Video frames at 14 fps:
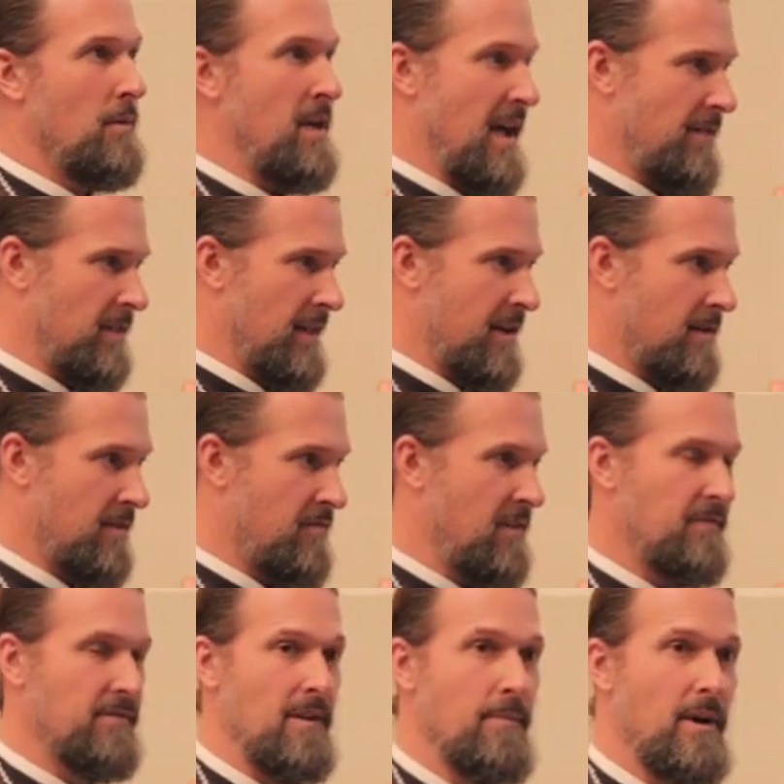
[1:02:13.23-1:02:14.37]
we have like
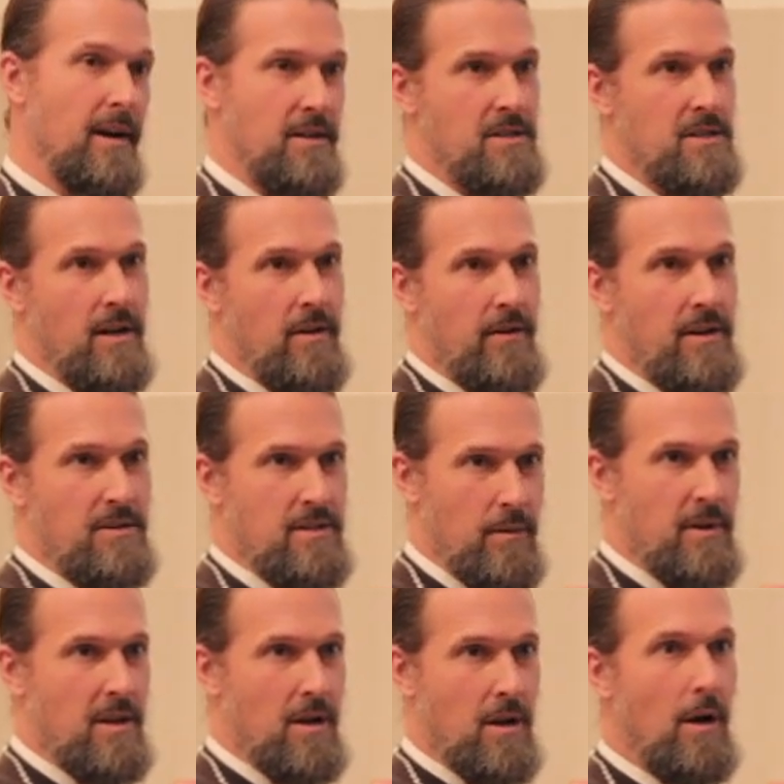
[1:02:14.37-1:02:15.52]
50 monasteries that
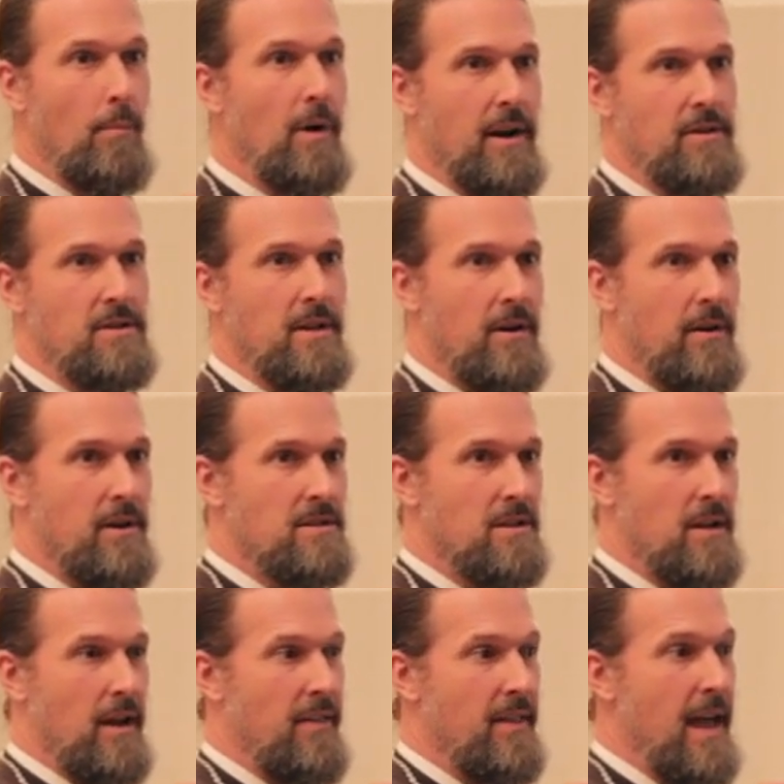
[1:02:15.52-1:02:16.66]
we can call monasteries,
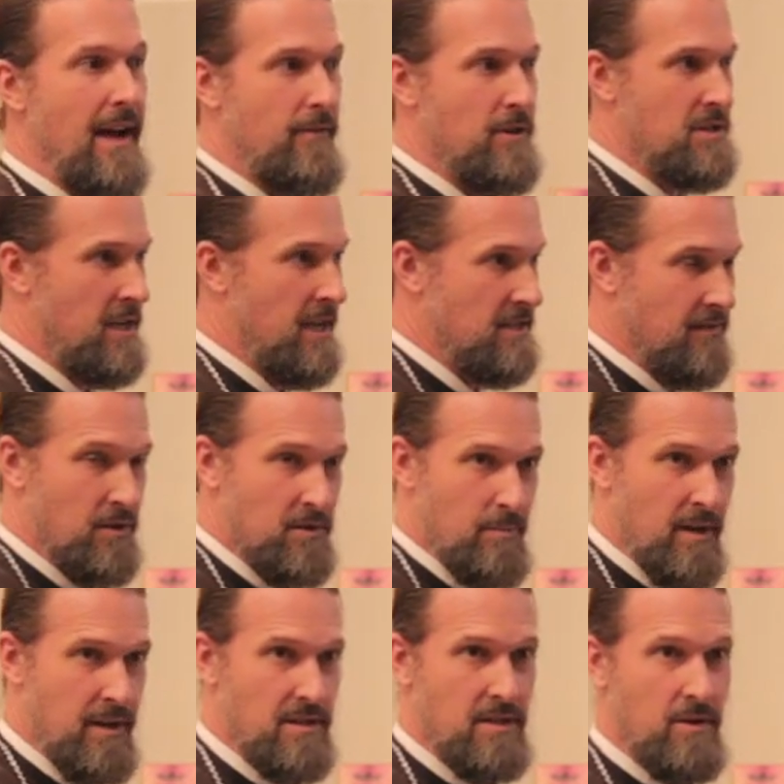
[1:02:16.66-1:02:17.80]
and the average size of those
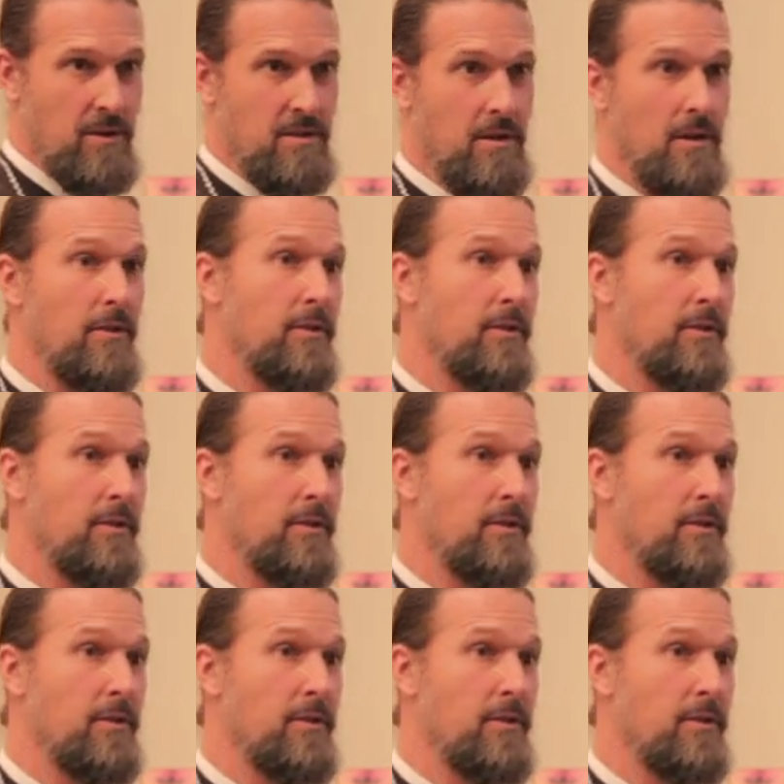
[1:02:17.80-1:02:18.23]
monasteries